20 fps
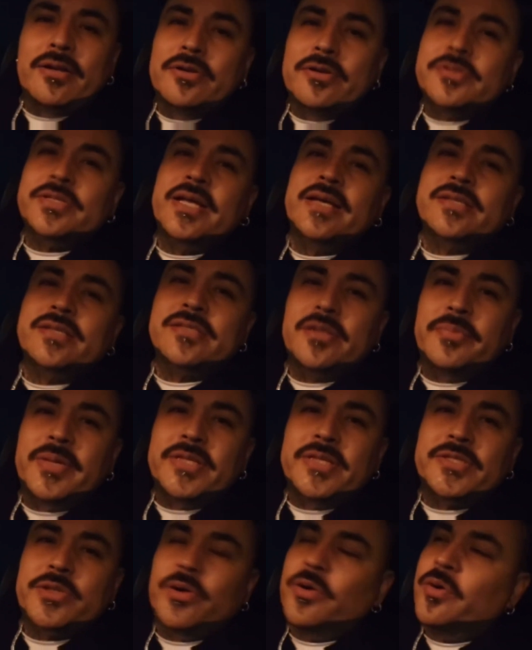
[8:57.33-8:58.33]
days. You know what I mean?
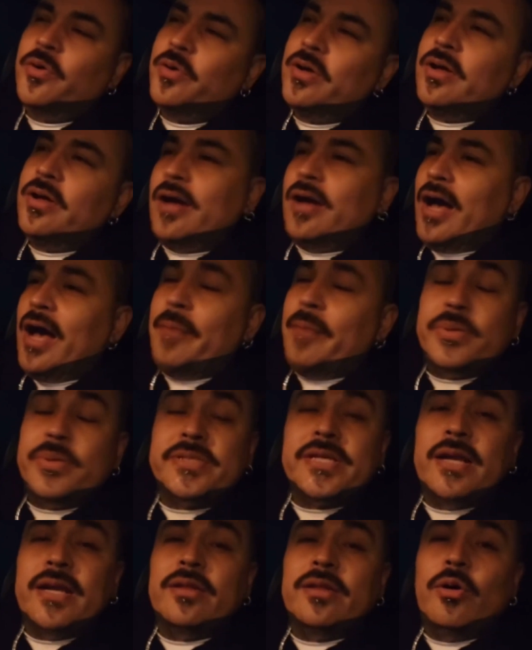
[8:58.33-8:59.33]
So I
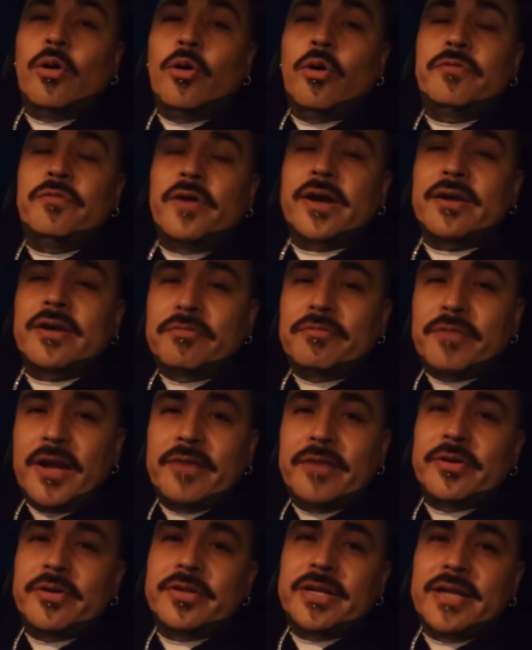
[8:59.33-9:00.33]
presented the whole fucking flavor of
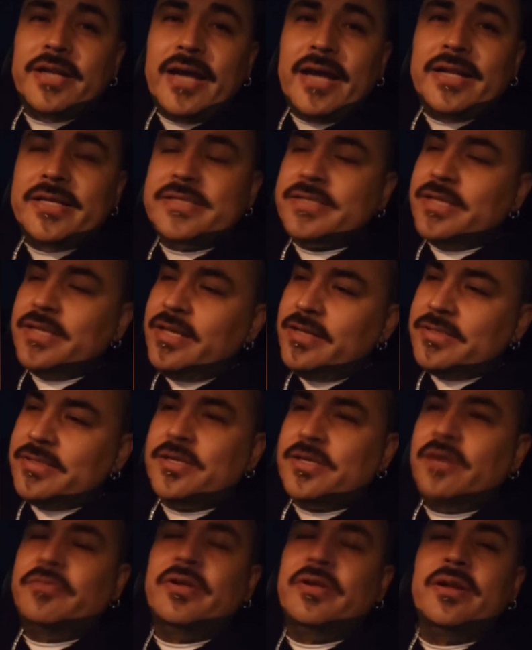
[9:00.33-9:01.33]
the '90s. It served
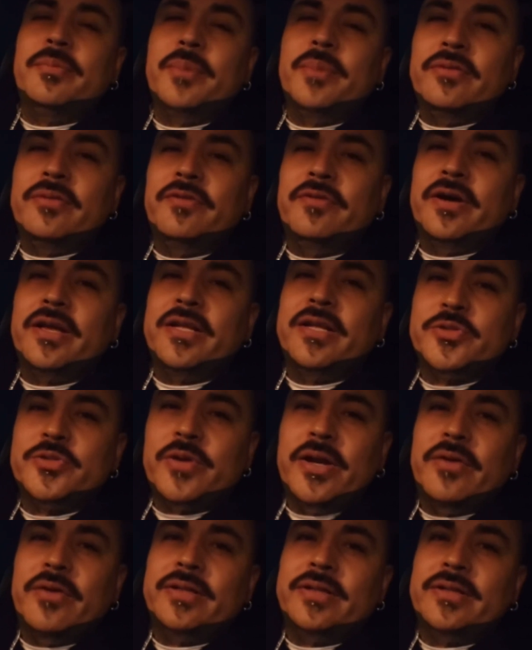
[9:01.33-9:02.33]
in a motherfucking tray
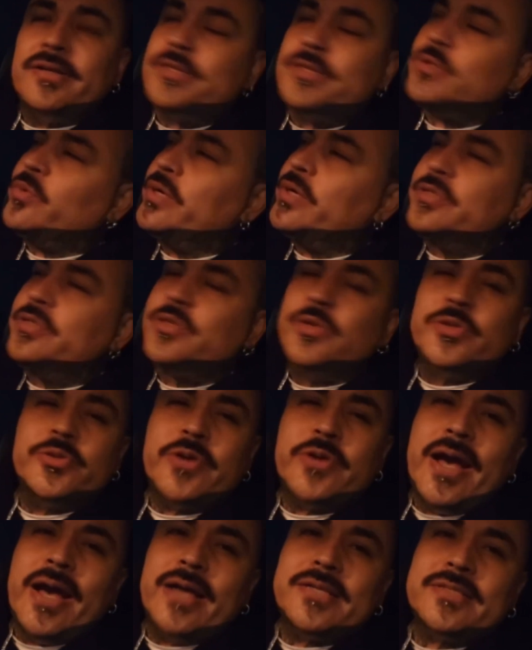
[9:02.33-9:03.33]
right there. 22
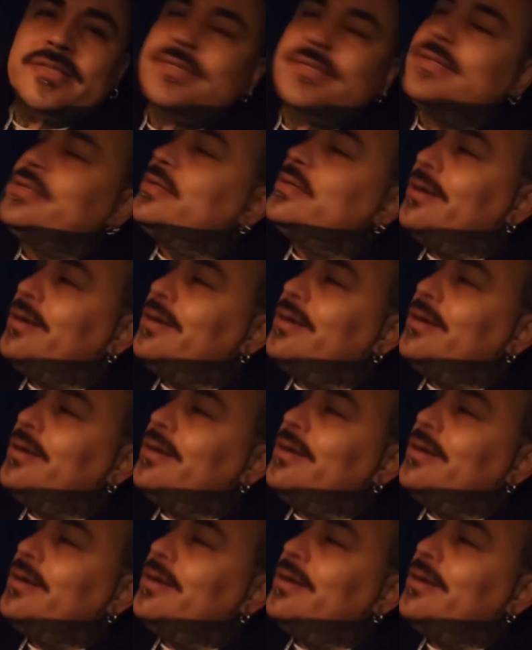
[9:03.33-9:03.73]
tracks of the